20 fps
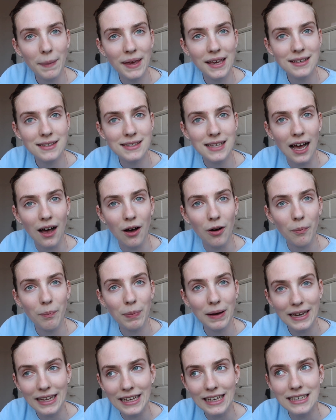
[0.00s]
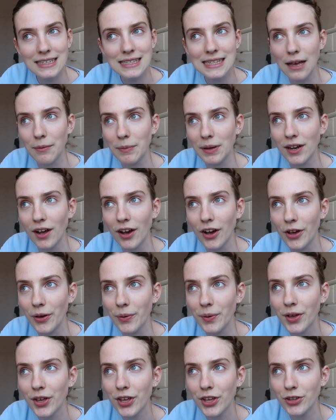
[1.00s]
Peace out. Please let me
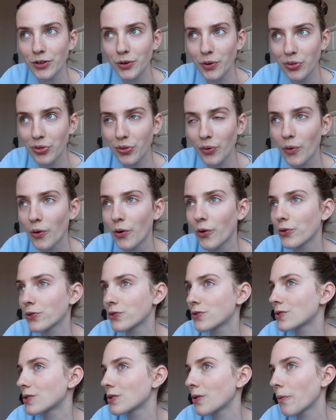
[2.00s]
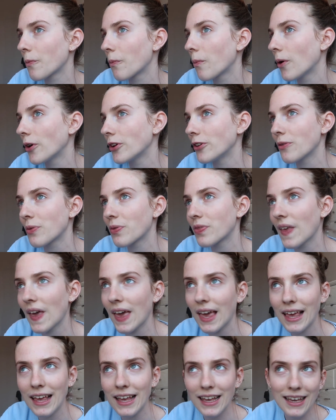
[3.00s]
know your thoughts, what you
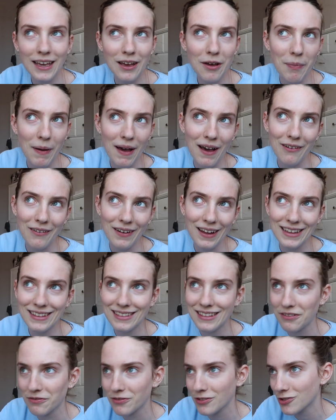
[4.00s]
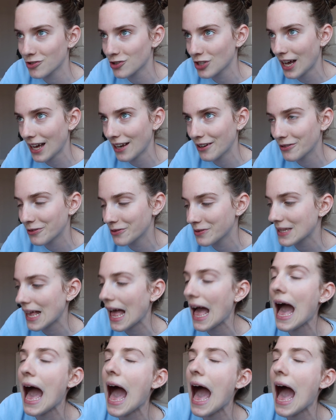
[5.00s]
think about like different channels.